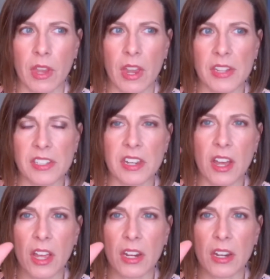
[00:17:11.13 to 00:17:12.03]
it's
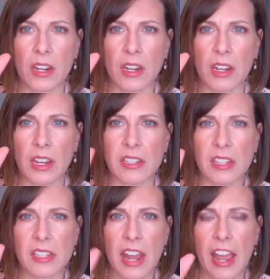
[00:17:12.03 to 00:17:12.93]
not it
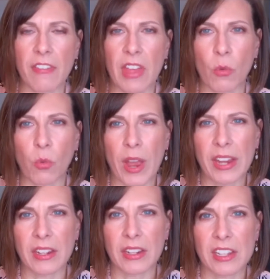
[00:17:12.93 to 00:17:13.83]
doesn't have that
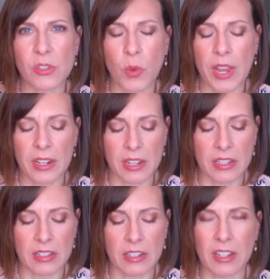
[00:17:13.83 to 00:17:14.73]
wet as wet
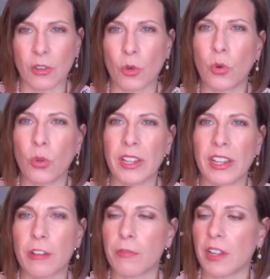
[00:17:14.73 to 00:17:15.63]
uh, a
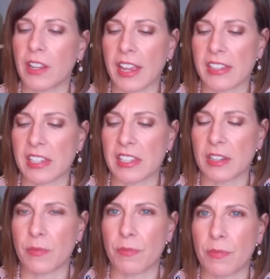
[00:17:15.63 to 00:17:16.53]
cooling feeling as it
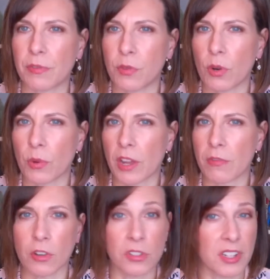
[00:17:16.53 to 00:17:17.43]
did before when I
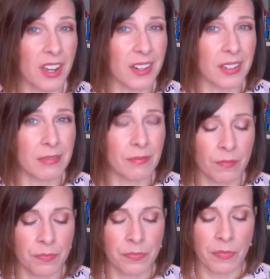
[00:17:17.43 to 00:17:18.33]
first got it.
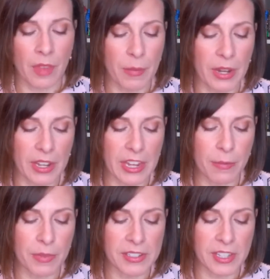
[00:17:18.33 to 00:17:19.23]
I mean, I
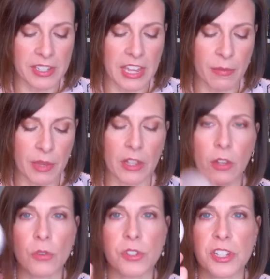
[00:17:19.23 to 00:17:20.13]
keep this as keep me
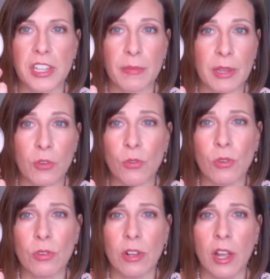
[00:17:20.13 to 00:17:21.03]
closed to keep me
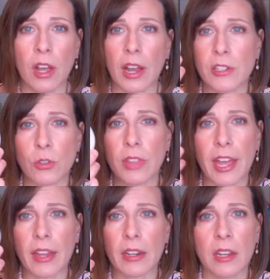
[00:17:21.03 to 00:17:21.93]
cool. I do
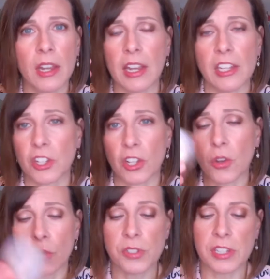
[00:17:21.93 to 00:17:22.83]
that. It's
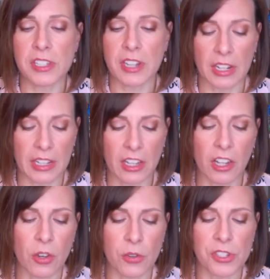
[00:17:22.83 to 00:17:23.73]
closed. It's tightly
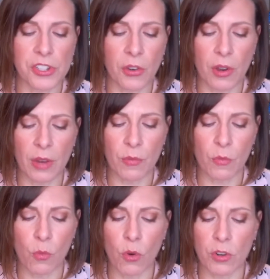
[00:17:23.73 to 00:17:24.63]
closed. So
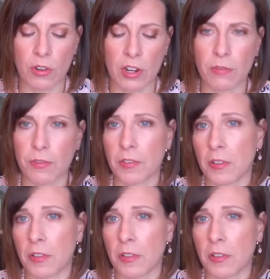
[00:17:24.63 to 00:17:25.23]
I'm wondering if